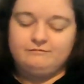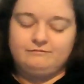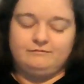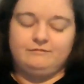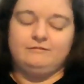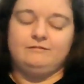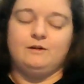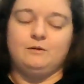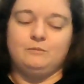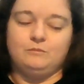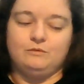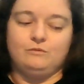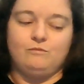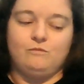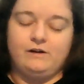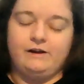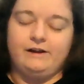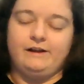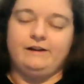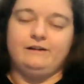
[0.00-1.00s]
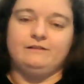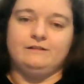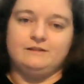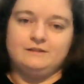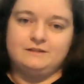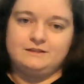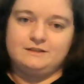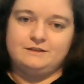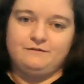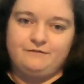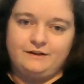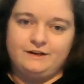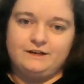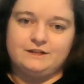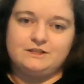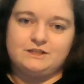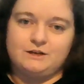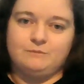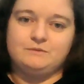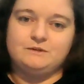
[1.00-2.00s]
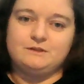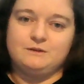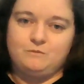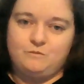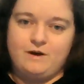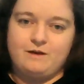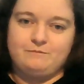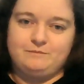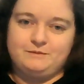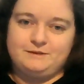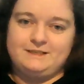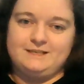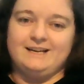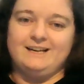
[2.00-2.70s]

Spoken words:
number one is to finish up some whips.